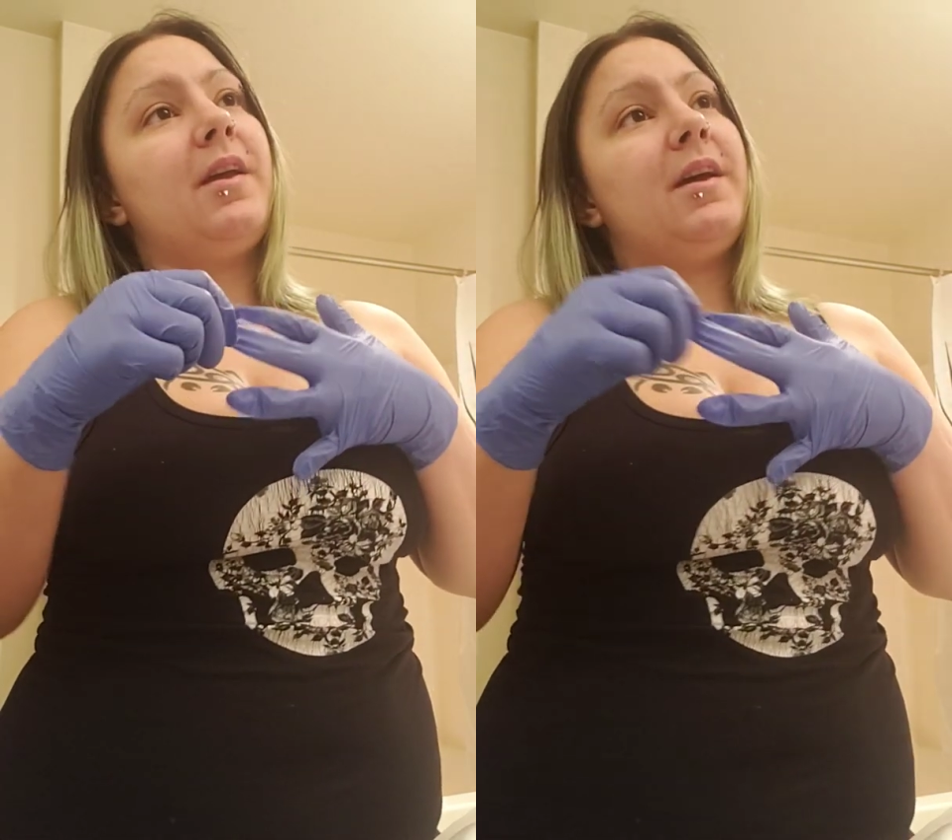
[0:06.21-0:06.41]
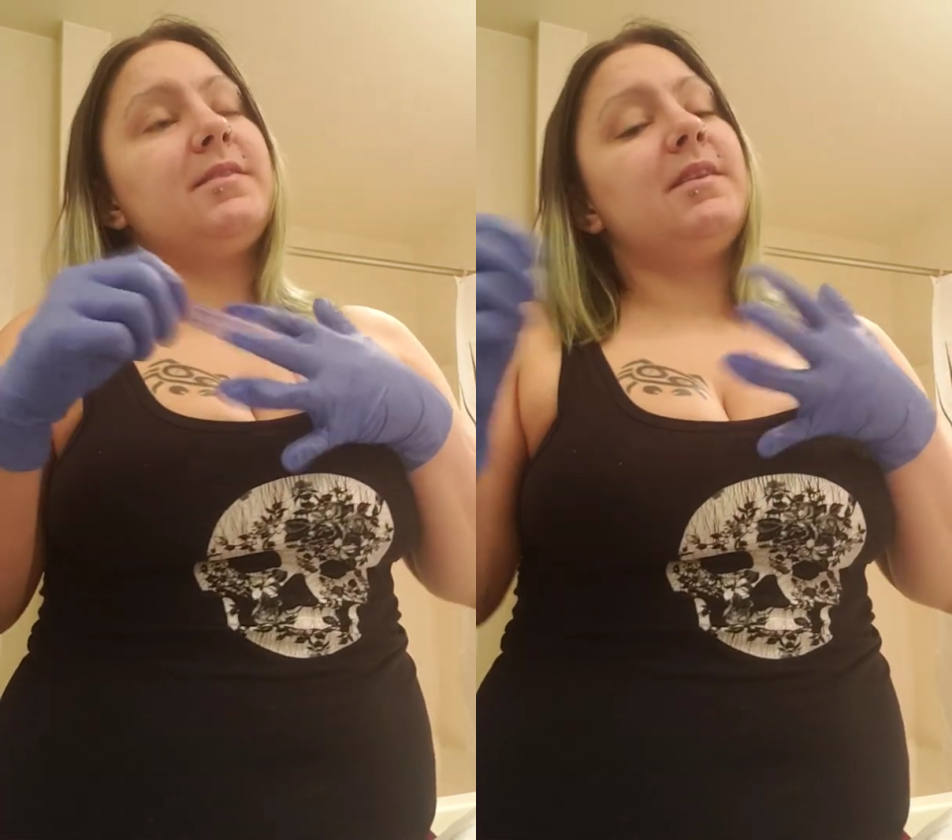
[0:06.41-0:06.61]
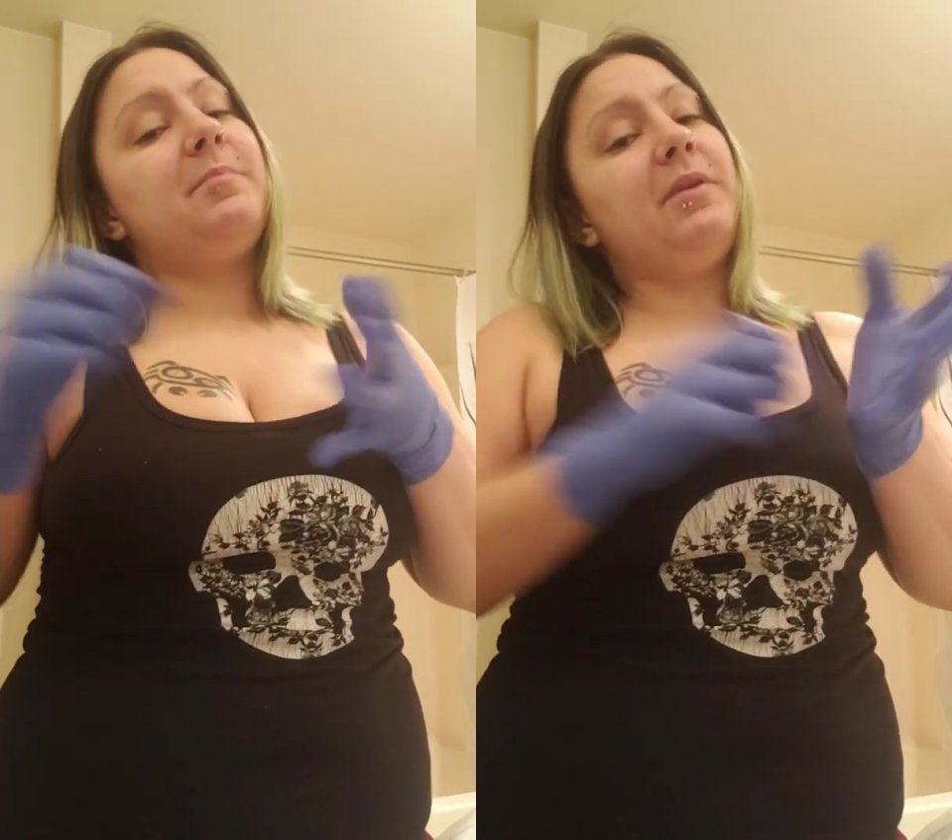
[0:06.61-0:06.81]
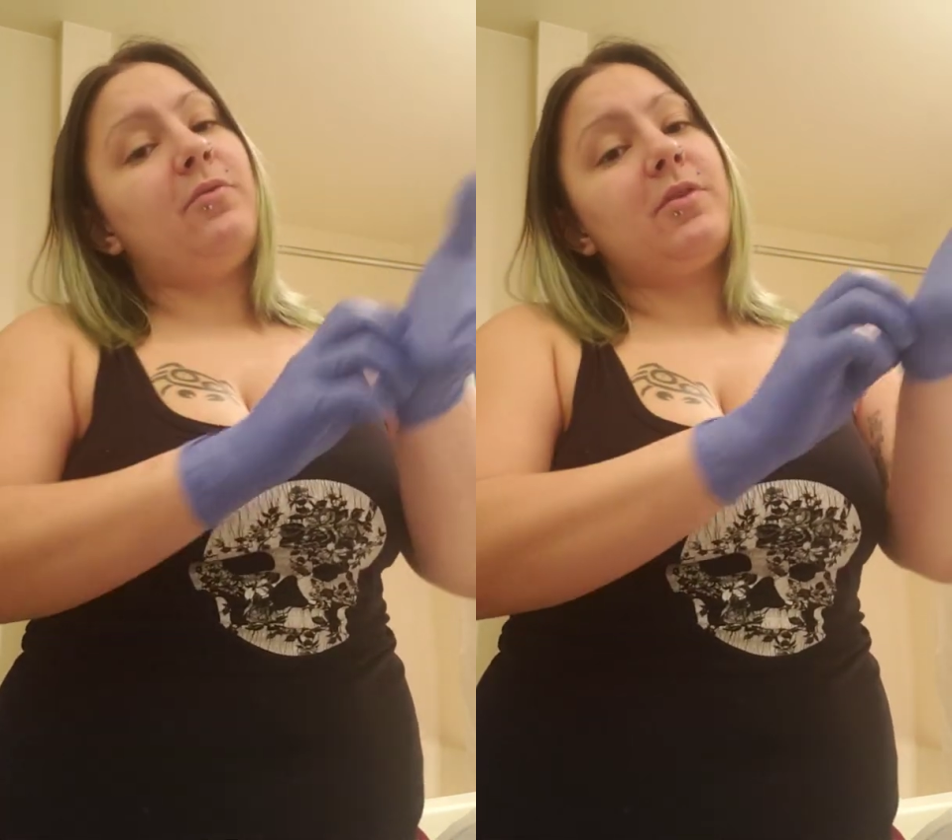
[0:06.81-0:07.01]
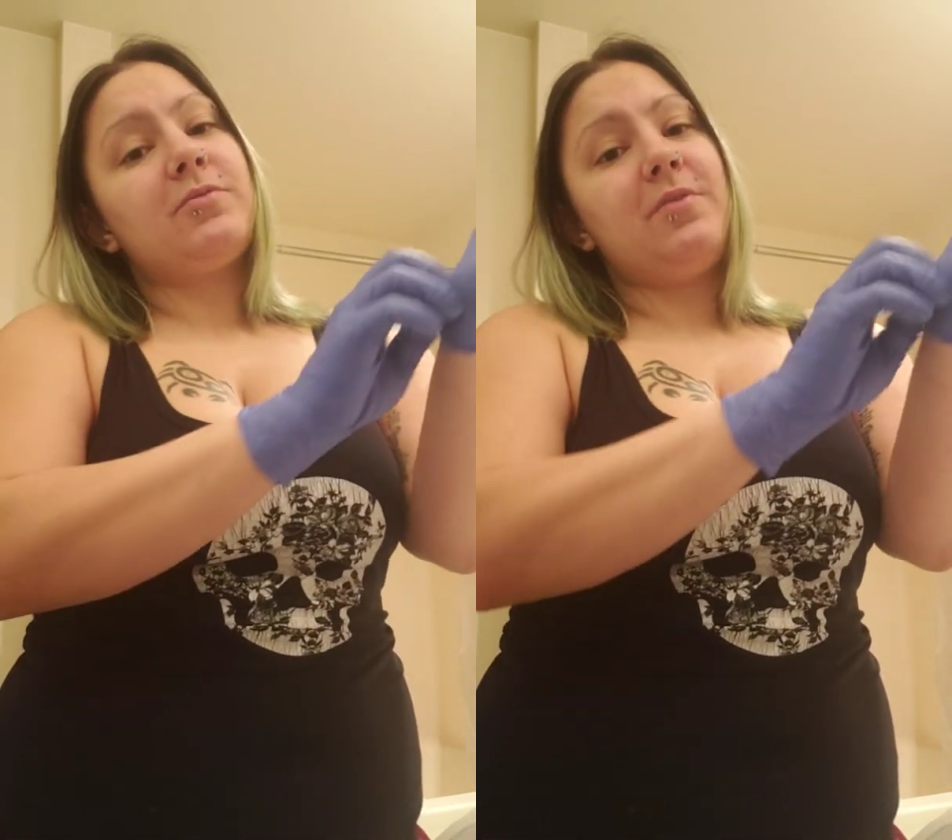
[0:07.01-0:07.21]
ass hippie
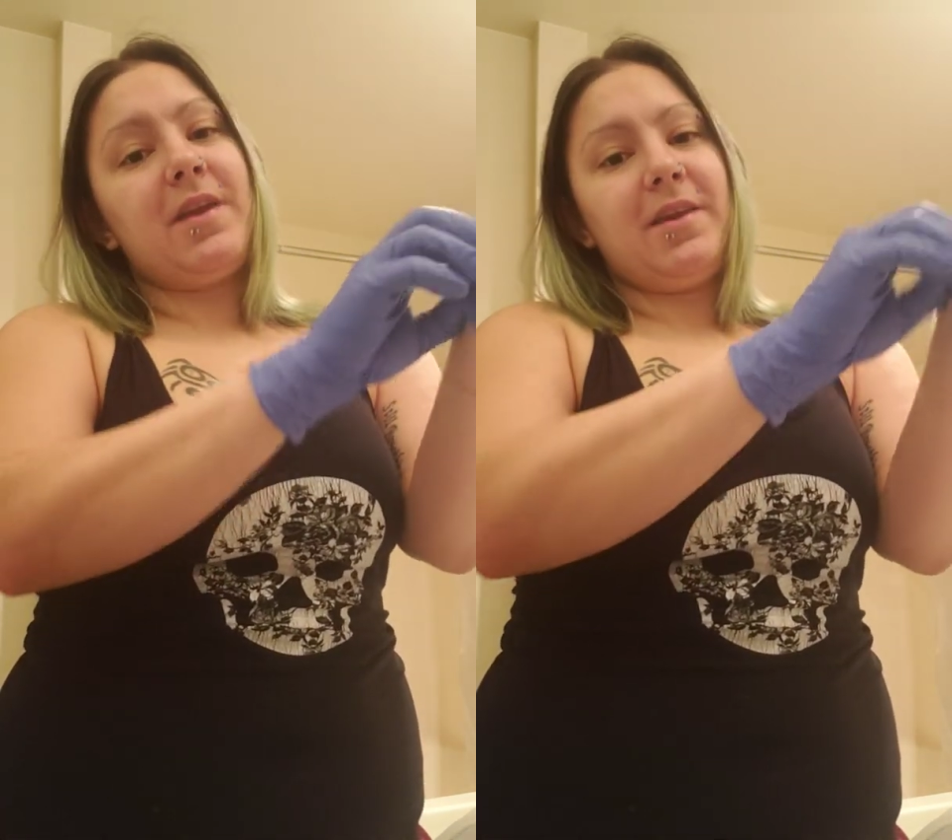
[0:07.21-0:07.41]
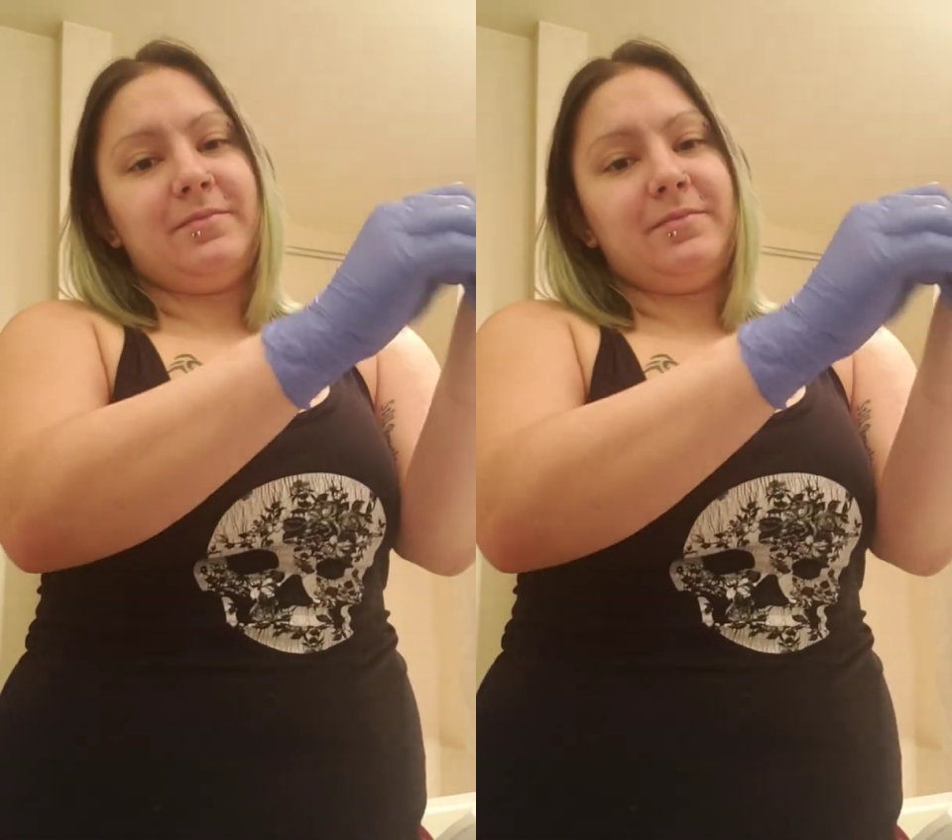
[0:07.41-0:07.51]
420,